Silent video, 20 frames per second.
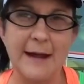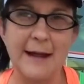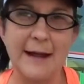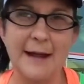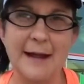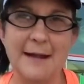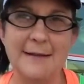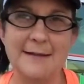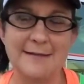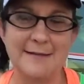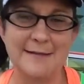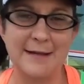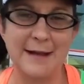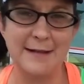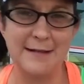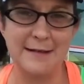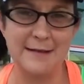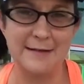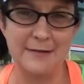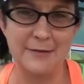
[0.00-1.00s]
I
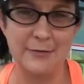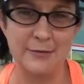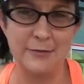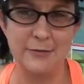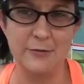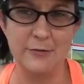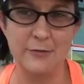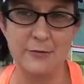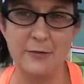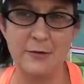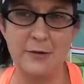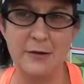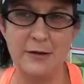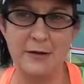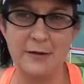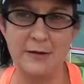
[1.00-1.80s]
decided to